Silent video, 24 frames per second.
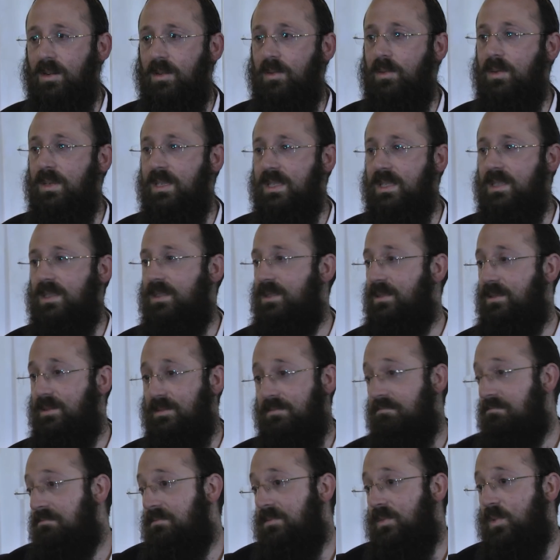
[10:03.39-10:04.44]
it was
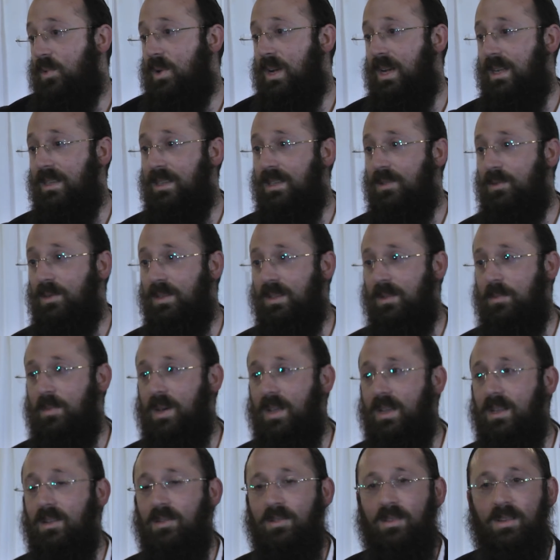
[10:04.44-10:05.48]
what I did with the
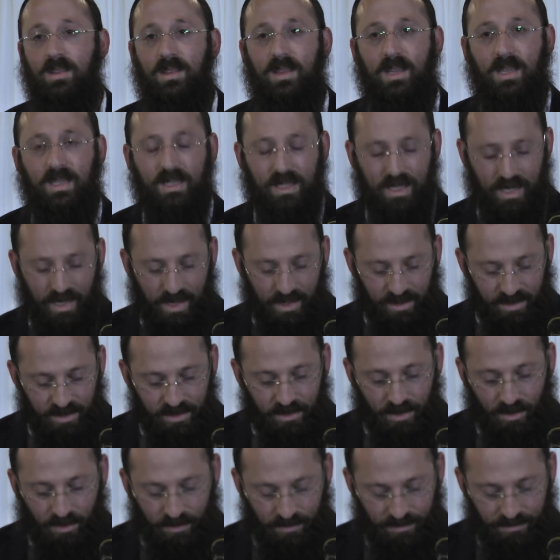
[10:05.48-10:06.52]
money or the things that I
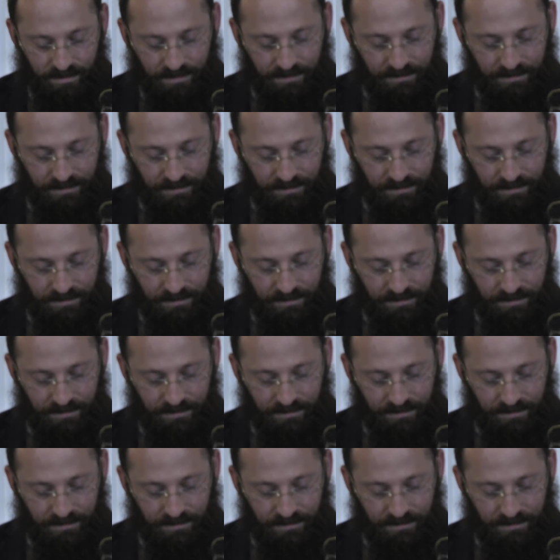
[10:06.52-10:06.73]
stole.